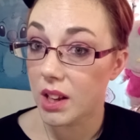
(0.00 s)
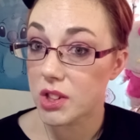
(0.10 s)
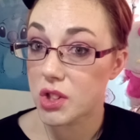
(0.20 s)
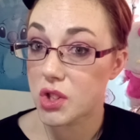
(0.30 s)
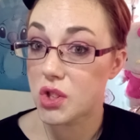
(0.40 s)

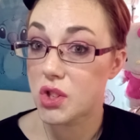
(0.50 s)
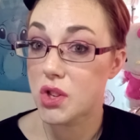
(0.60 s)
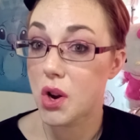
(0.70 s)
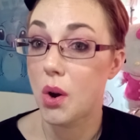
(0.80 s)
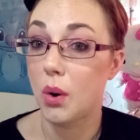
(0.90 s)

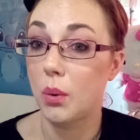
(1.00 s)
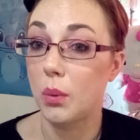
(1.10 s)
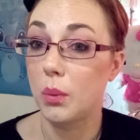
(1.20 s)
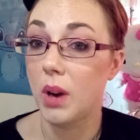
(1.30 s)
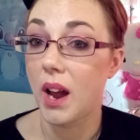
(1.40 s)

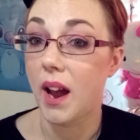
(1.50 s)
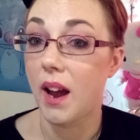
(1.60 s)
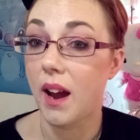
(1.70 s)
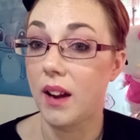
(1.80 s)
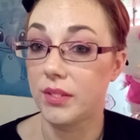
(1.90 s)
So
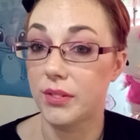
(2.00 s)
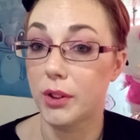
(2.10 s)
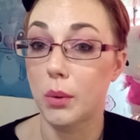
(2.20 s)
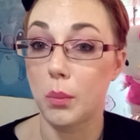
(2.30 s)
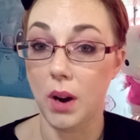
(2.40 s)

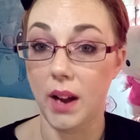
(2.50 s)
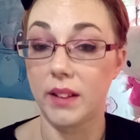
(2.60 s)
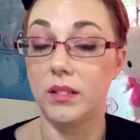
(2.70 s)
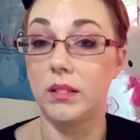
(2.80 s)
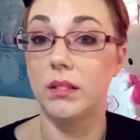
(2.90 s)
after a
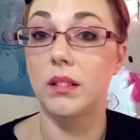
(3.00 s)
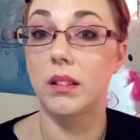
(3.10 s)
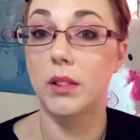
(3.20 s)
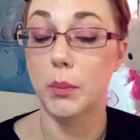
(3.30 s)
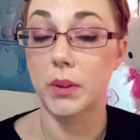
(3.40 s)
while,
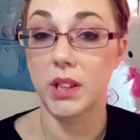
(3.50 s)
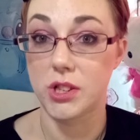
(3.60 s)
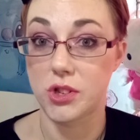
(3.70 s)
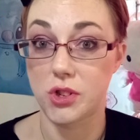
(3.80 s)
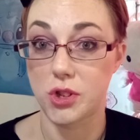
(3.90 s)
the
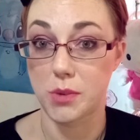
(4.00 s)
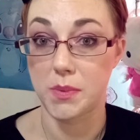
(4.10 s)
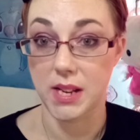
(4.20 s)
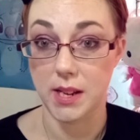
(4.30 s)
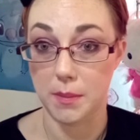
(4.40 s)
relationship
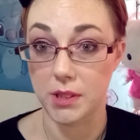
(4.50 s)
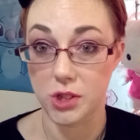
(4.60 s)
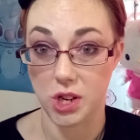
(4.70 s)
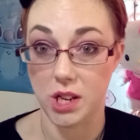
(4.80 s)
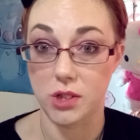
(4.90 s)
dynamic
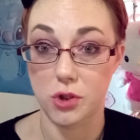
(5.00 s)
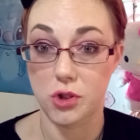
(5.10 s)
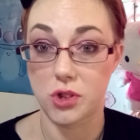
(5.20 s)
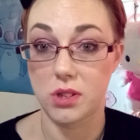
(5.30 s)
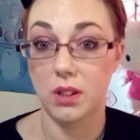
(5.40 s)

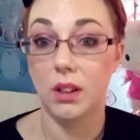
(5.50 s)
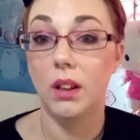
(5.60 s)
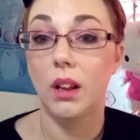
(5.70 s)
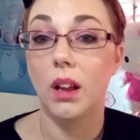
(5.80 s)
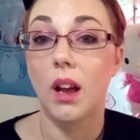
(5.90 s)
changed.
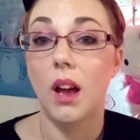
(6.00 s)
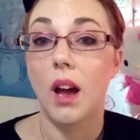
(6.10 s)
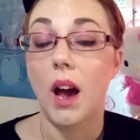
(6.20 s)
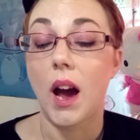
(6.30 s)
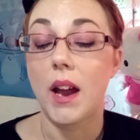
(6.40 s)
I